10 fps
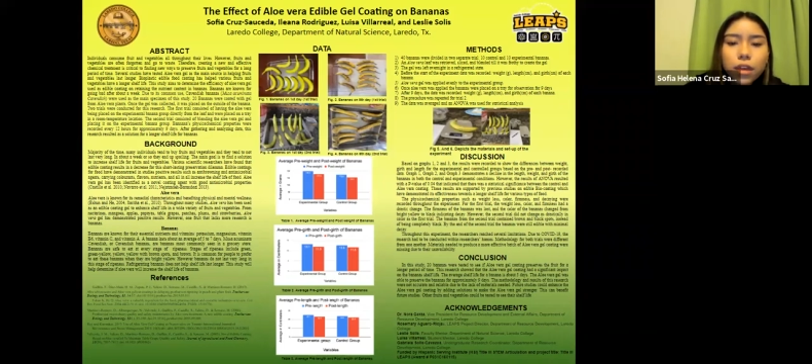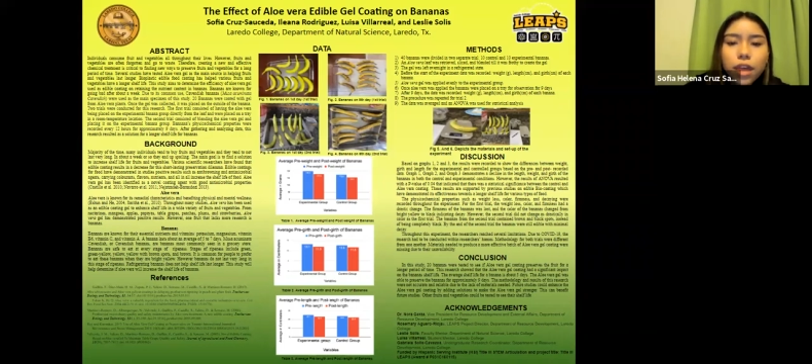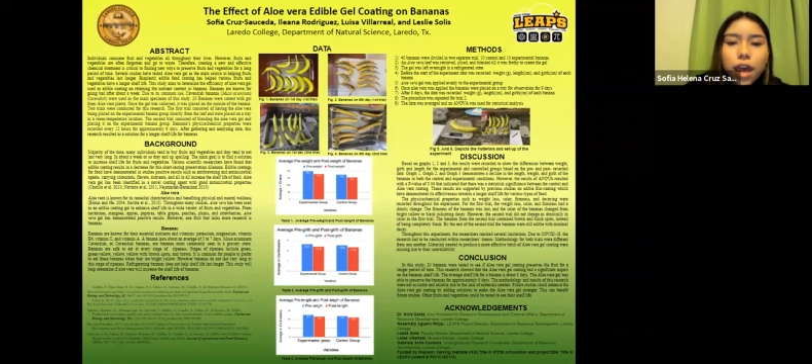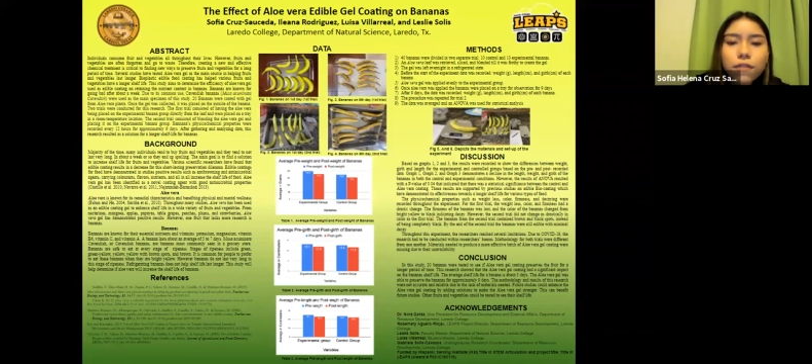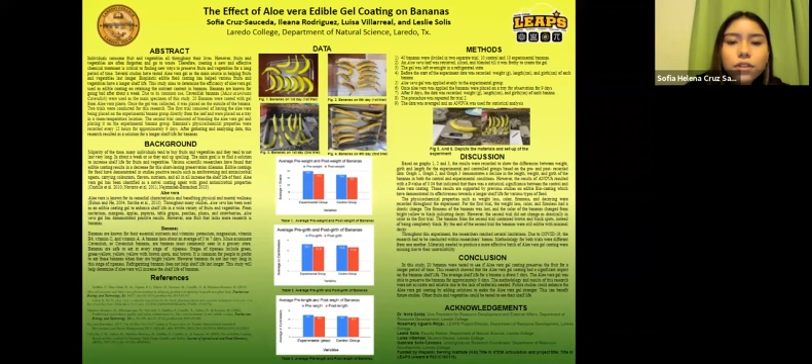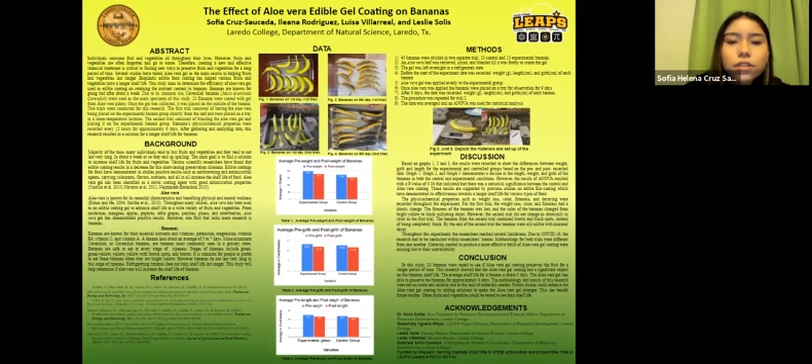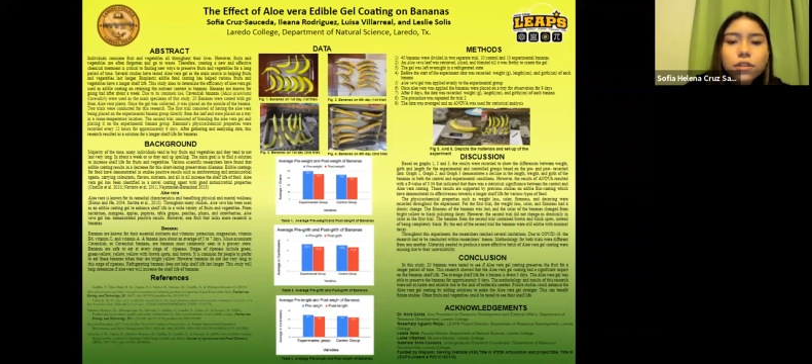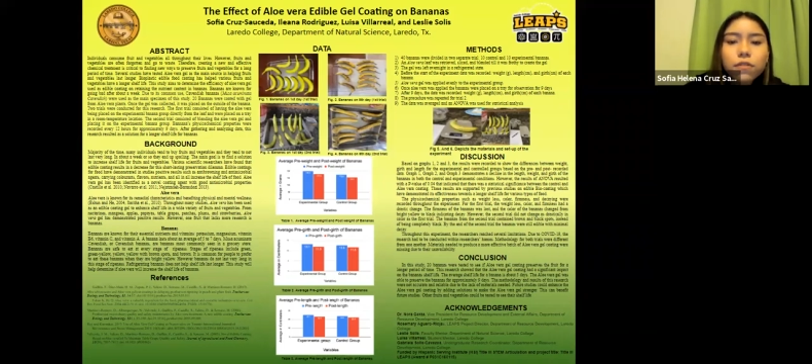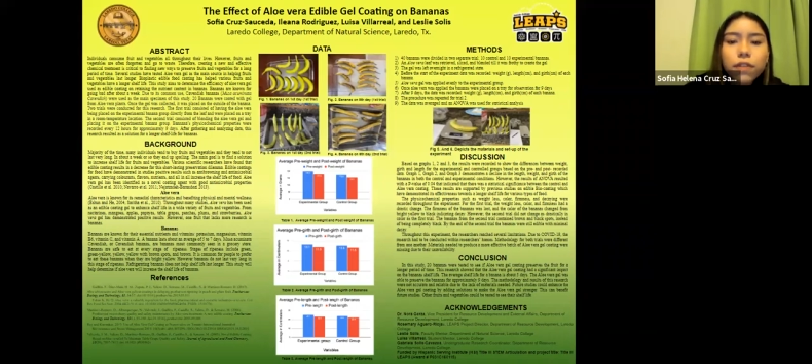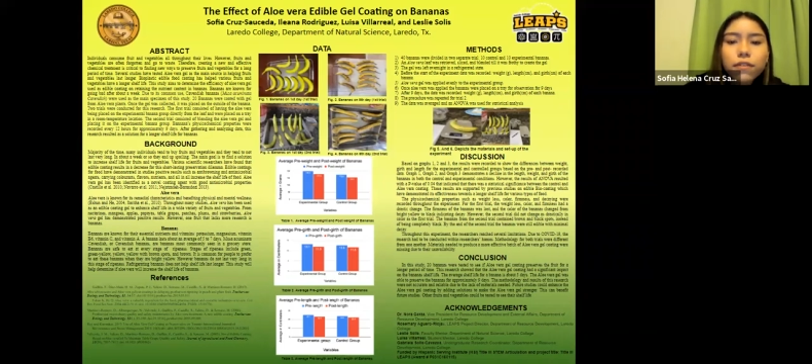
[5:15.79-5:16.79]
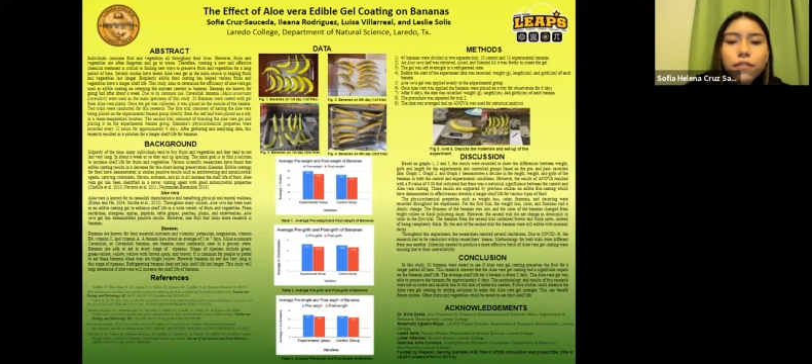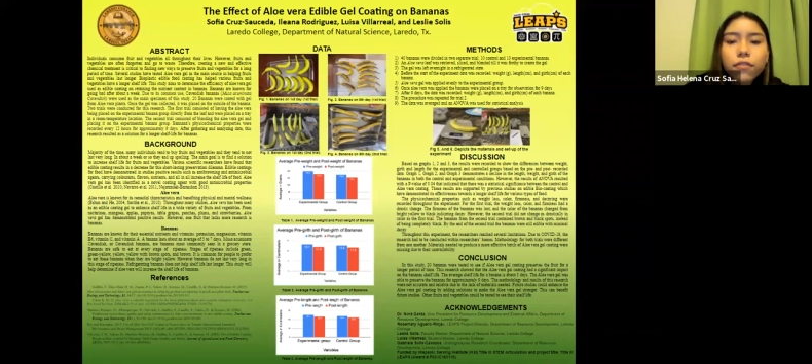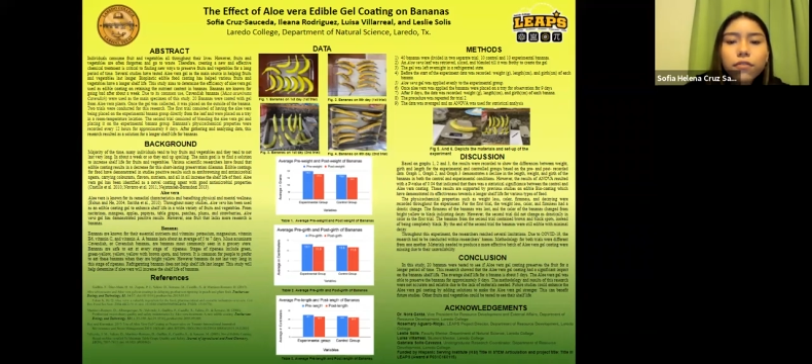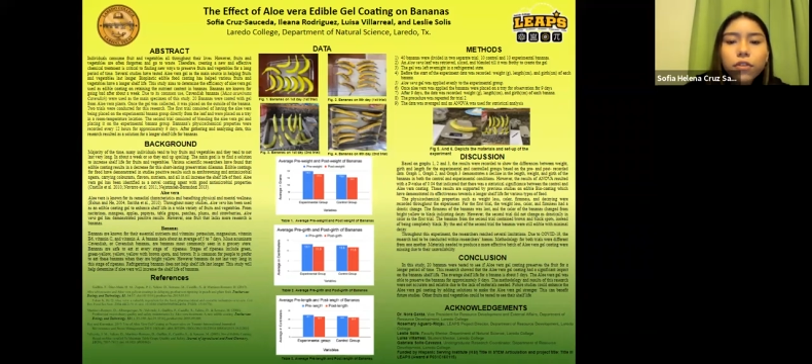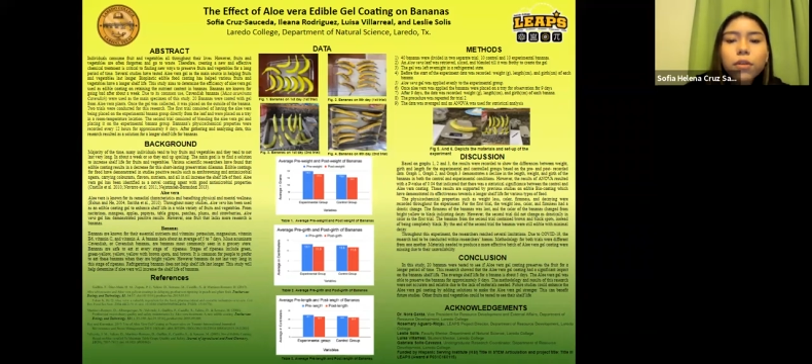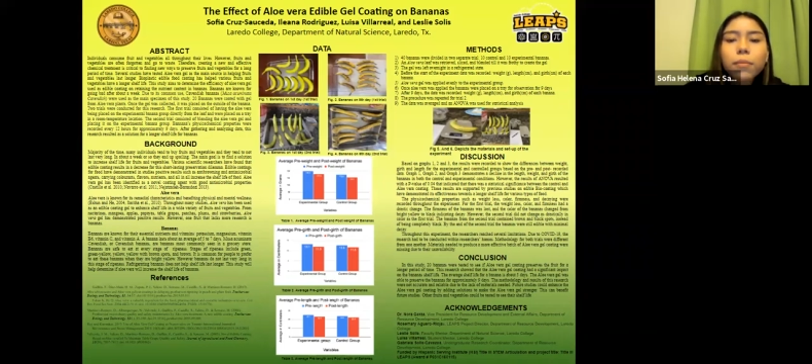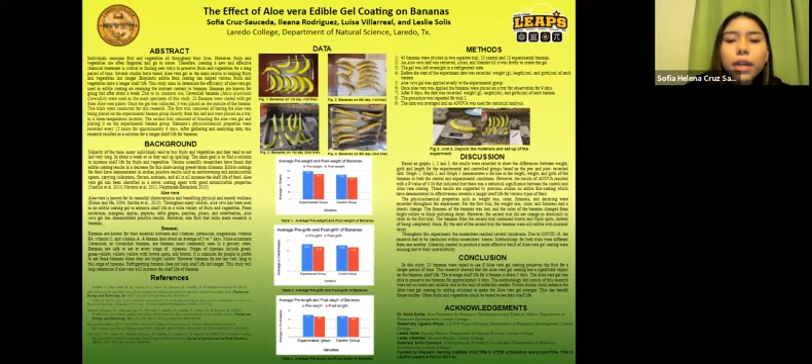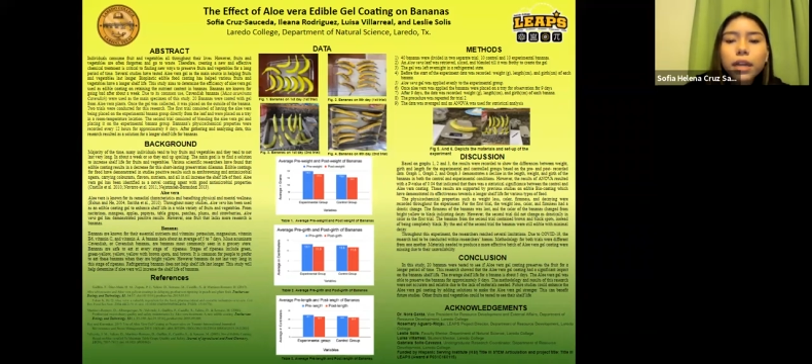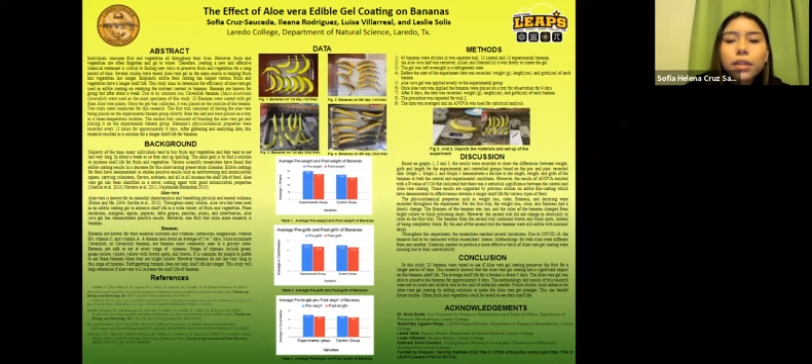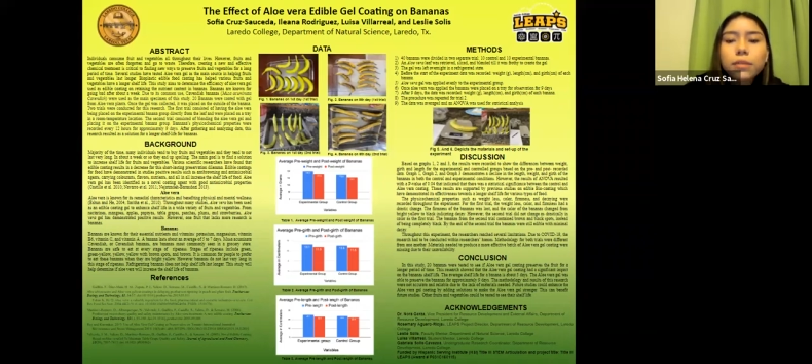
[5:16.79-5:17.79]
The average shelf life for a
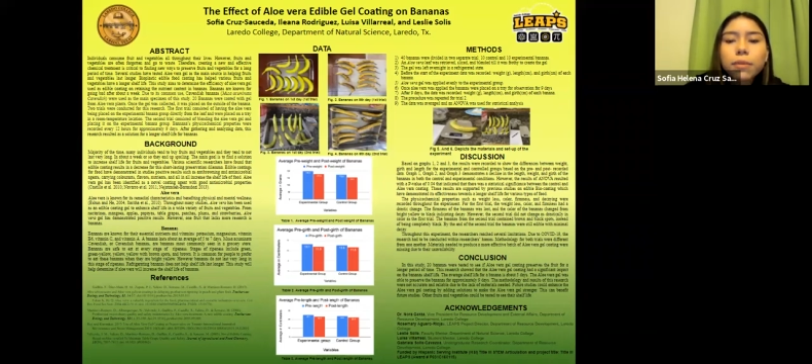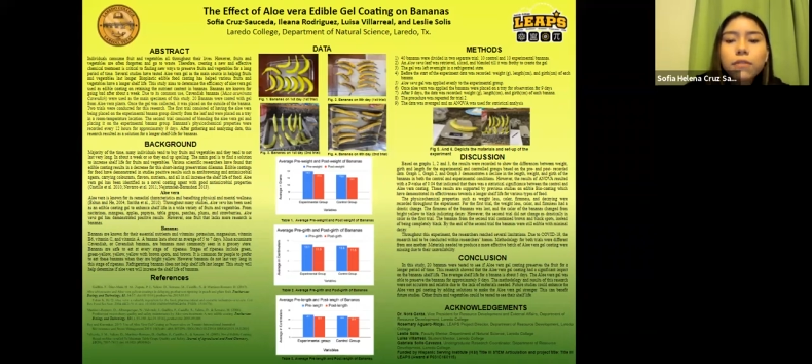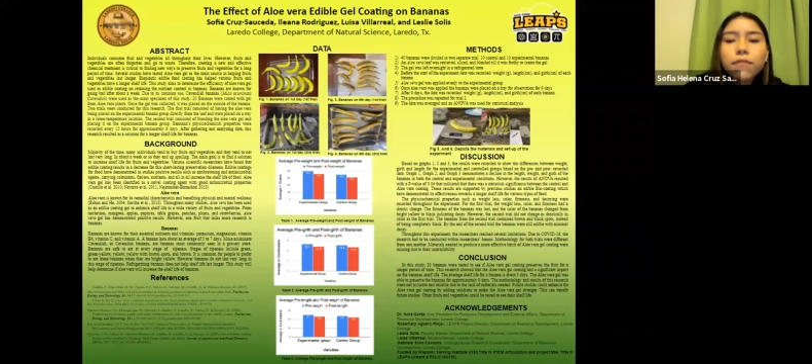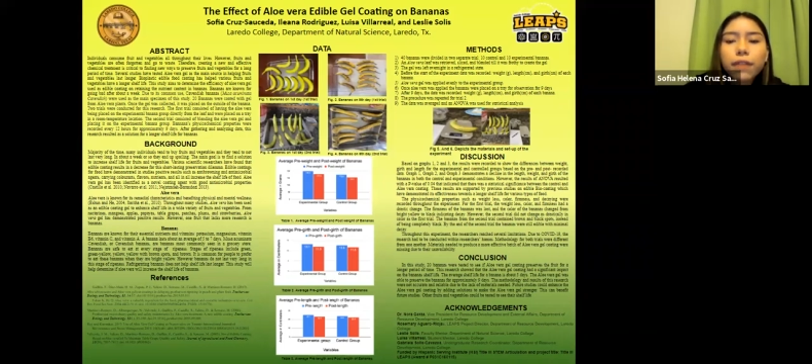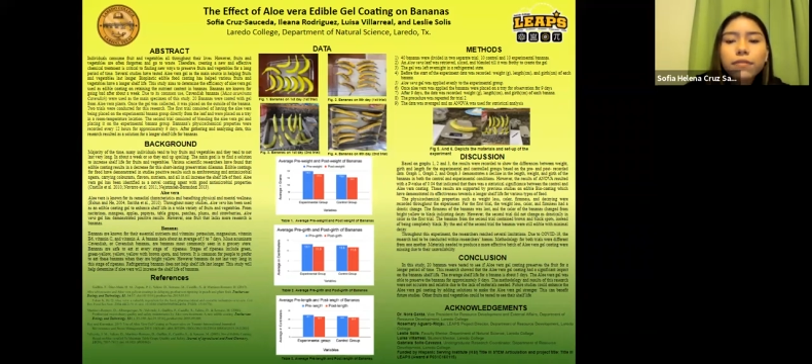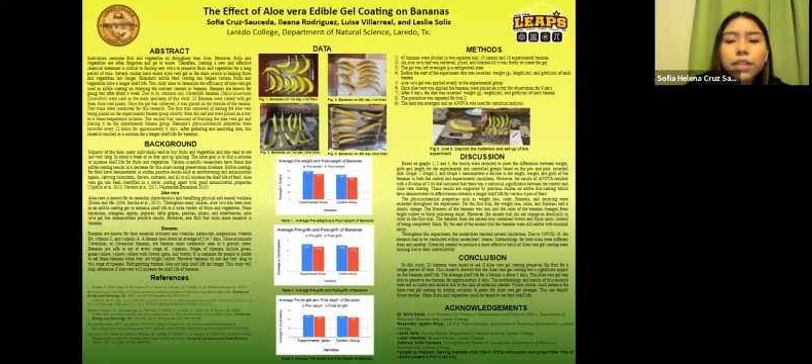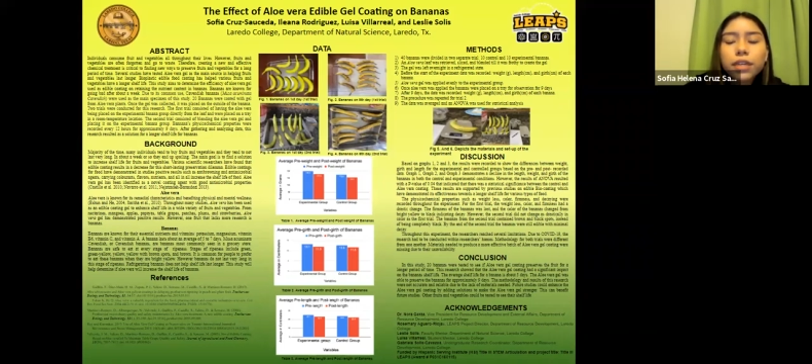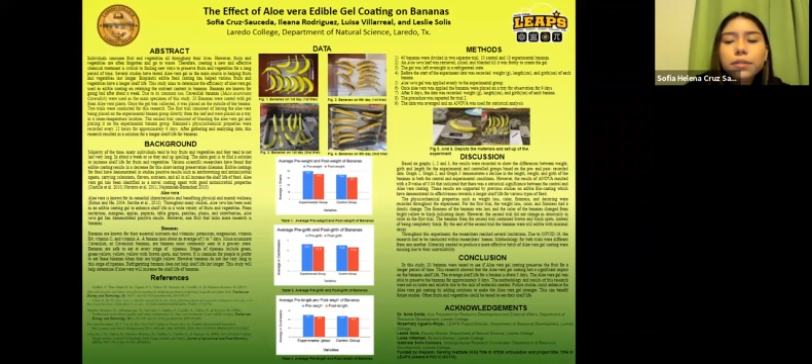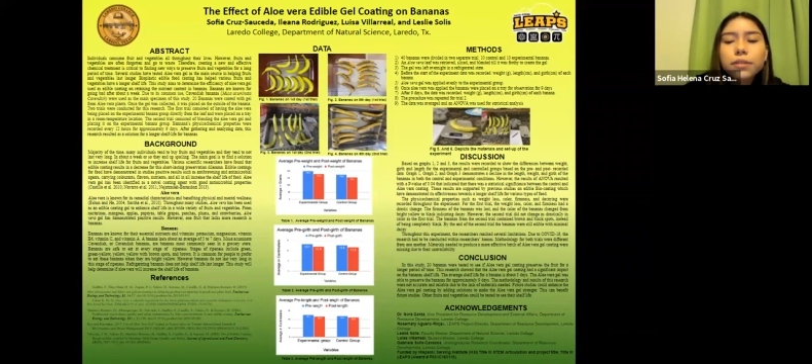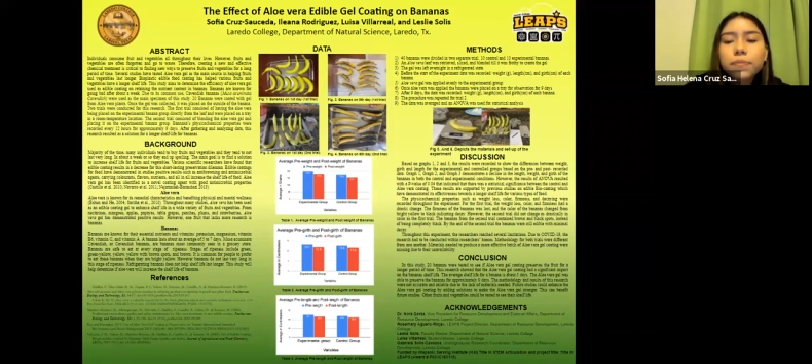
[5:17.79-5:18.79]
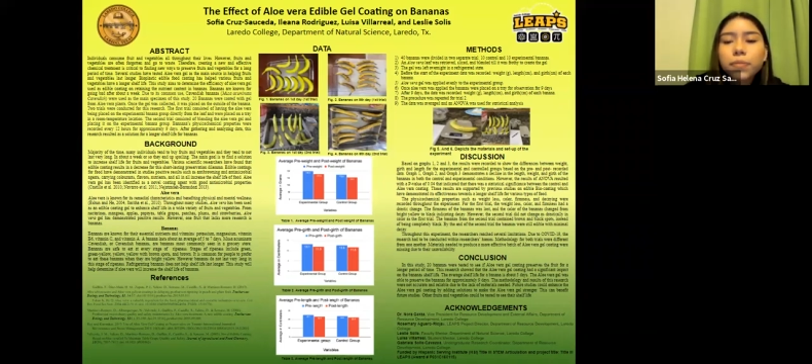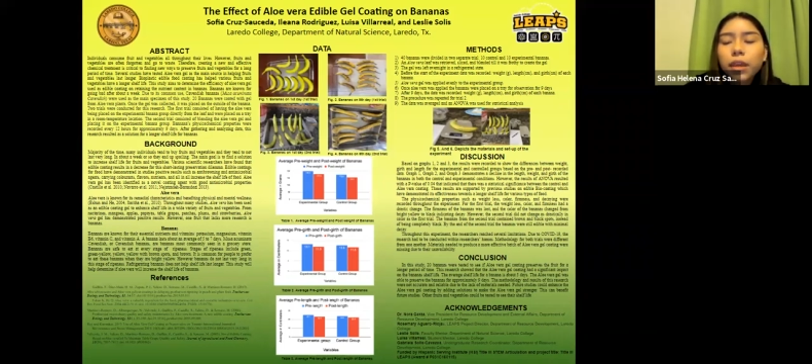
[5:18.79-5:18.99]
banana is about 5 days.